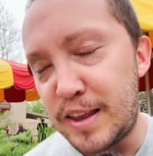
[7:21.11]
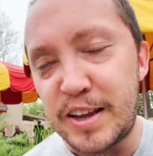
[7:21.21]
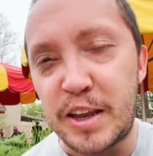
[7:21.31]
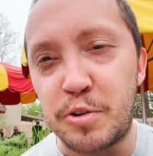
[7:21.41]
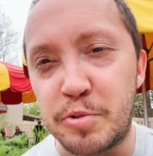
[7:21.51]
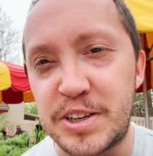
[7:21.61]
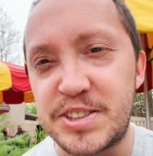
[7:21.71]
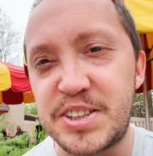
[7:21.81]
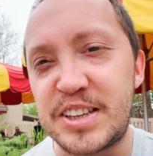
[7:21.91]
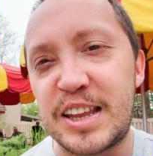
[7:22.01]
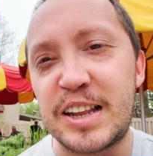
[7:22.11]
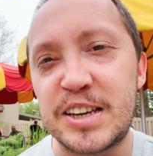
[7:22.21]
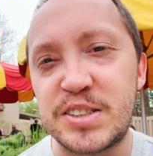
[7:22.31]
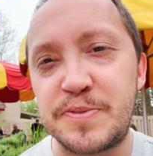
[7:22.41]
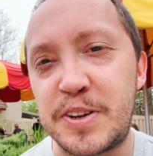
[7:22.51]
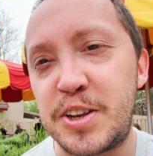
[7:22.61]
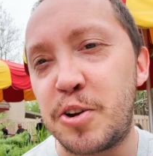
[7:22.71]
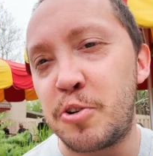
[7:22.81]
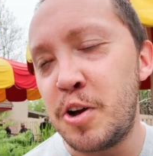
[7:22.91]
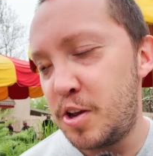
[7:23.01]
like I already said in the last
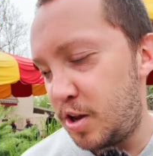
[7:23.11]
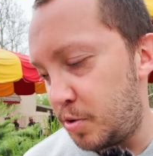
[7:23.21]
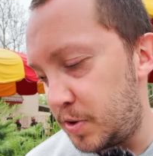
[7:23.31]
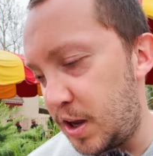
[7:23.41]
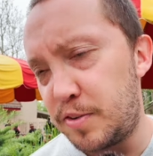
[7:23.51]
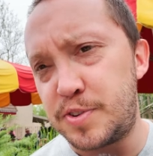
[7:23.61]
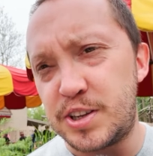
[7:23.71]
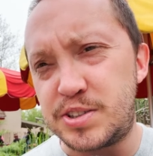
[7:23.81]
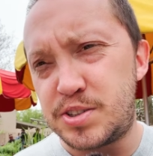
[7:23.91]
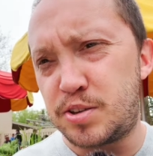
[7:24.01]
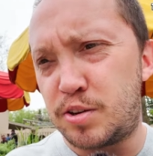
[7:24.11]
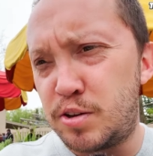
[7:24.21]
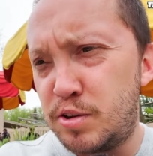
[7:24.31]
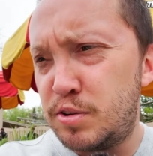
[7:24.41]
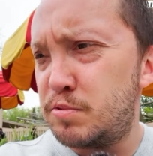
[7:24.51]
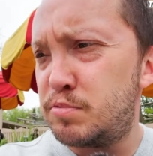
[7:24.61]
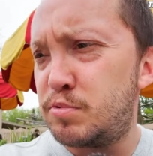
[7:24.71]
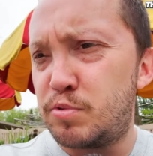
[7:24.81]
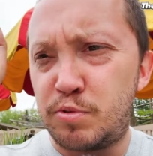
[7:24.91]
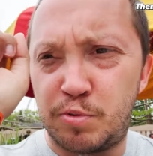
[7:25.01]
video, we have this
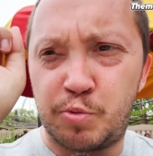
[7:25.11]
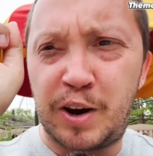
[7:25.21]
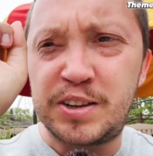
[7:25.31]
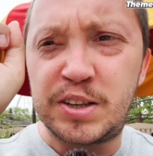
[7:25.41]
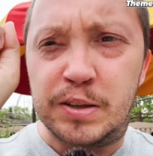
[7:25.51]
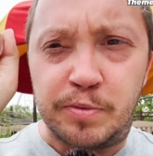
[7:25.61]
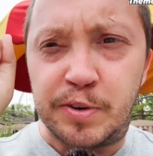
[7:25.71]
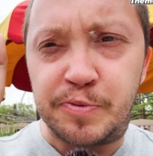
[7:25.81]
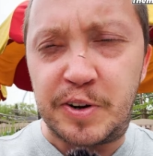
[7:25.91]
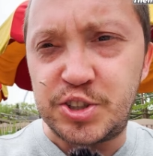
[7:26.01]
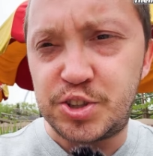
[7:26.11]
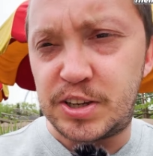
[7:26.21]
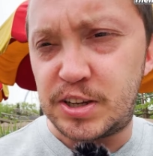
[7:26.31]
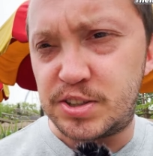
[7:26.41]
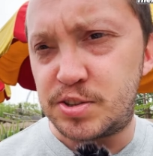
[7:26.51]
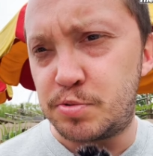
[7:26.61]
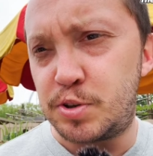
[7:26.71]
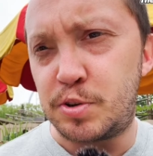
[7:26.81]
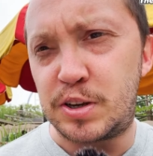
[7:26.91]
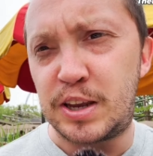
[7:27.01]
ride and refresh ticket, so
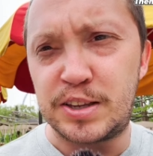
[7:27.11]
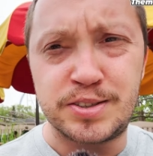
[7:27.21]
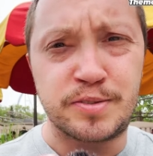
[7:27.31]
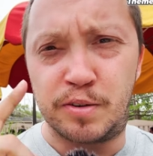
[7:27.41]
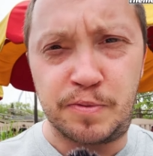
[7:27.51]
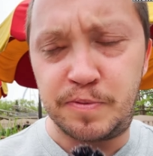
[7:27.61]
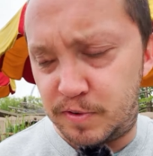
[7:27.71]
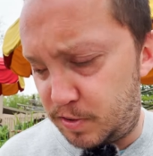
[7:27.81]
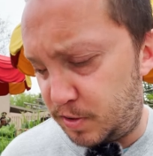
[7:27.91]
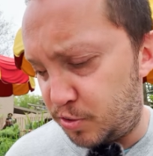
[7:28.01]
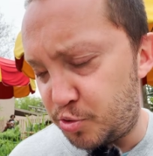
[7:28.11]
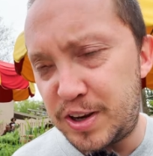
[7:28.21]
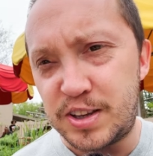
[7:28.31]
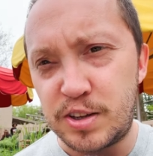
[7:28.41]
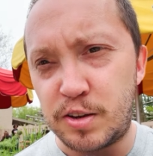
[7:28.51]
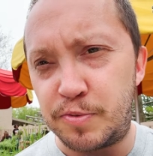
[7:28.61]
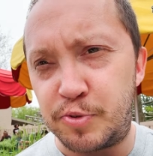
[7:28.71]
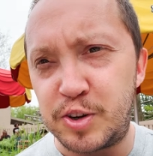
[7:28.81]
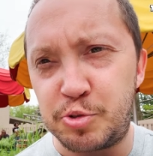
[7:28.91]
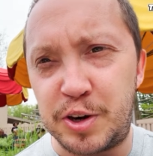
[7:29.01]
you get a
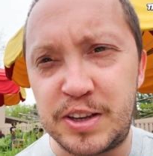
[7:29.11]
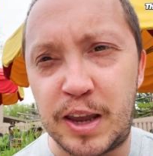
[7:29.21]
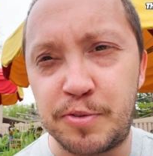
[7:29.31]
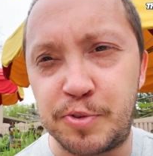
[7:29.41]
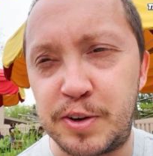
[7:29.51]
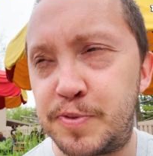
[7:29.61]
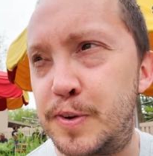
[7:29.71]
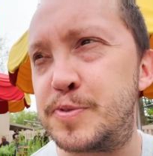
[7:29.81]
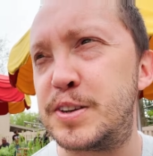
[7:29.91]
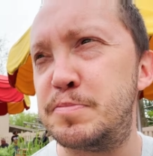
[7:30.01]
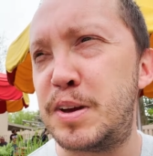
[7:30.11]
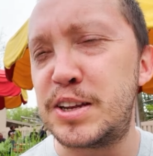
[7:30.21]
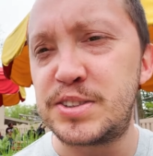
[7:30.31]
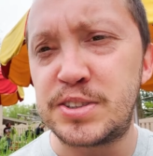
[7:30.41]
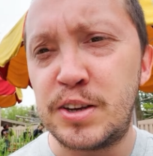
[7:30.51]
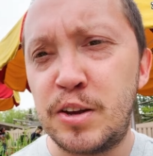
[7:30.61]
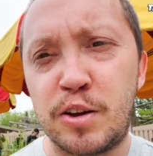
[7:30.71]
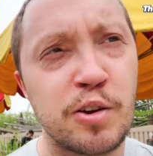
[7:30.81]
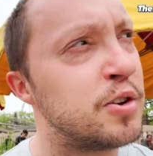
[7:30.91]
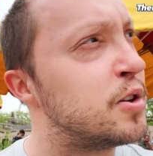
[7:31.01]
free drink every 15 minutes
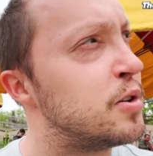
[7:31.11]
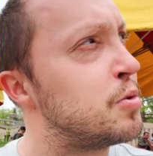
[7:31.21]
on a